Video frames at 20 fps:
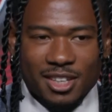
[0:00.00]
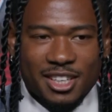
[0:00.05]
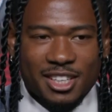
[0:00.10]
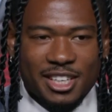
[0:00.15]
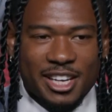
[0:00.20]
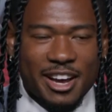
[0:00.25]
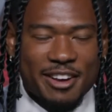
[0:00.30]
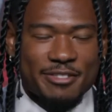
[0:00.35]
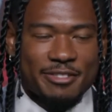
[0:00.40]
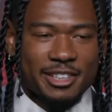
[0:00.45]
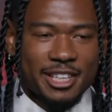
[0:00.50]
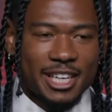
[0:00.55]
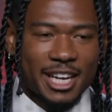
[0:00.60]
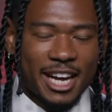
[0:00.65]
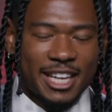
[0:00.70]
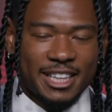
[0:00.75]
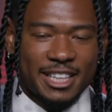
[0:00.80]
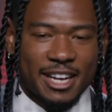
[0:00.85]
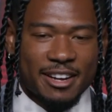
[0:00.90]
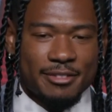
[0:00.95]
Definitely. I
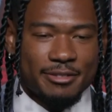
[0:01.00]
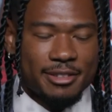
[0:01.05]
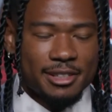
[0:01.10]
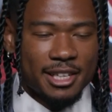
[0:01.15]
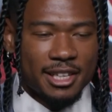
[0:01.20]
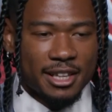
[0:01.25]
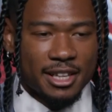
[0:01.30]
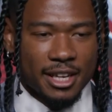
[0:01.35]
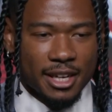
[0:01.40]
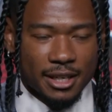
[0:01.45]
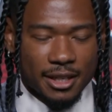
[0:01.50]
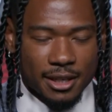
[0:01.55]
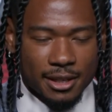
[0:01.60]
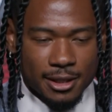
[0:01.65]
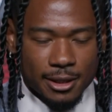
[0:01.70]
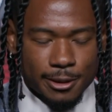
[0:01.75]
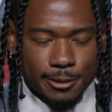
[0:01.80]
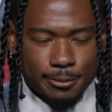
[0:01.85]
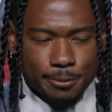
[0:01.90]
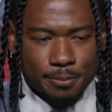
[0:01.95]
definitely think
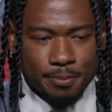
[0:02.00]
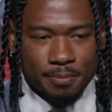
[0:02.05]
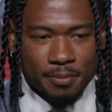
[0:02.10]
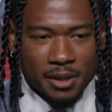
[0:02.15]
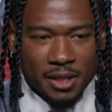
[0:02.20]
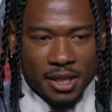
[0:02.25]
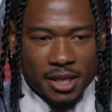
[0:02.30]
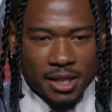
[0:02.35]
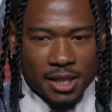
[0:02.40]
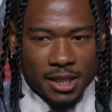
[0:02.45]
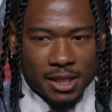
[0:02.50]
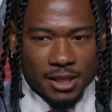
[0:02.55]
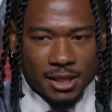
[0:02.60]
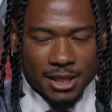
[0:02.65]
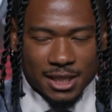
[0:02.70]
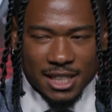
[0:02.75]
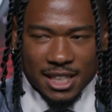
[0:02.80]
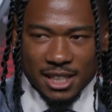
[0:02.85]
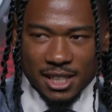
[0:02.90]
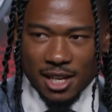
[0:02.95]
the
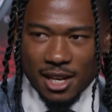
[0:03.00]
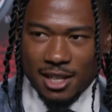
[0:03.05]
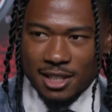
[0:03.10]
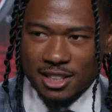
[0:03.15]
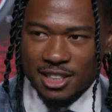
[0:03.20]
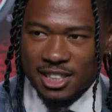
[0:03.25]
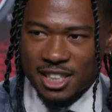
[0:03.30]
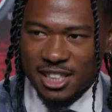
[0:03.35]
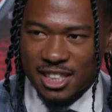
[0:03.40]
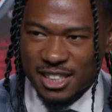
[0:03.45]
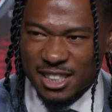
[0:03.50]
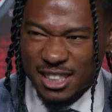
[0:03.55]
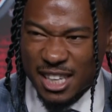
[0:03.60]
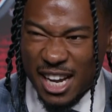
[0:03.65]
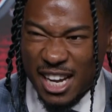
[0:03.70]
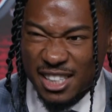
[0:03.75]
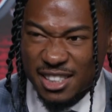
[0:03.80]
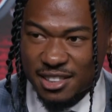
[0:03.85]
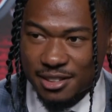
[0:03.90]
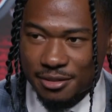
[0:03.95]
technology and the
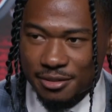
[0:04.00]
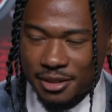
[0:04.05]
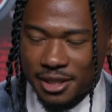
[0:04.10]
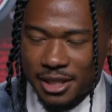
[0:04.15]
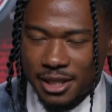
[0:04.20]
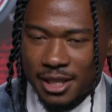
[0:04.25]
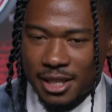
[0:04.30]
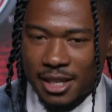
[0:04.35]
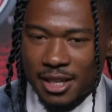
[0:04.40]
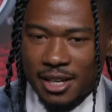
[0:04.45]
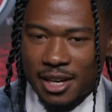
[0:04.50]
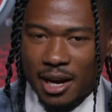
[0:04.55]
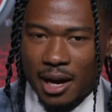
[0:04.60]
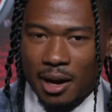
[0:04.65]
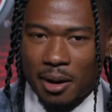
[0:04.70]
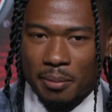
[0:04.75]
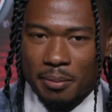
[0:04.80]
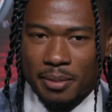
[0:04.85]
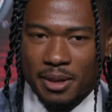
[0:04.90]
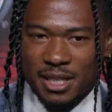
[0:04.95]
science of it
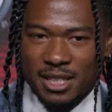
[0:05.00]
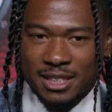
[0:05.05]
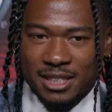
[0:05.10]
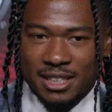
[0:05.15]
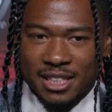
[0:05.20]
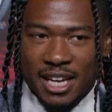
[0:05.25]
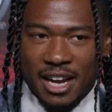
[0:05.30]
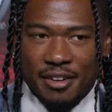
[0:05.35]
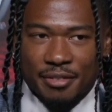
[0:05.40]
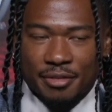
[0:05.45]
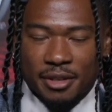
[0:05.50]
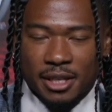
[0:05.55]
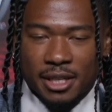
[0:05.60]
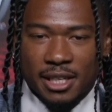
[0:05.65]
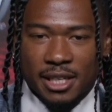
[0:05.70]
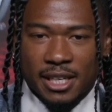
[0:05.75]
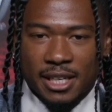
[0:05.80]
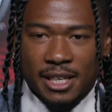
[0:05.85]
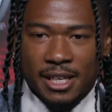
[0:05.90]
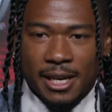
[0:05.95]
has
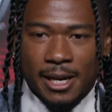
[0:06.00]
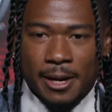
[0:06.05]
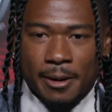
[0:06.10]
definitely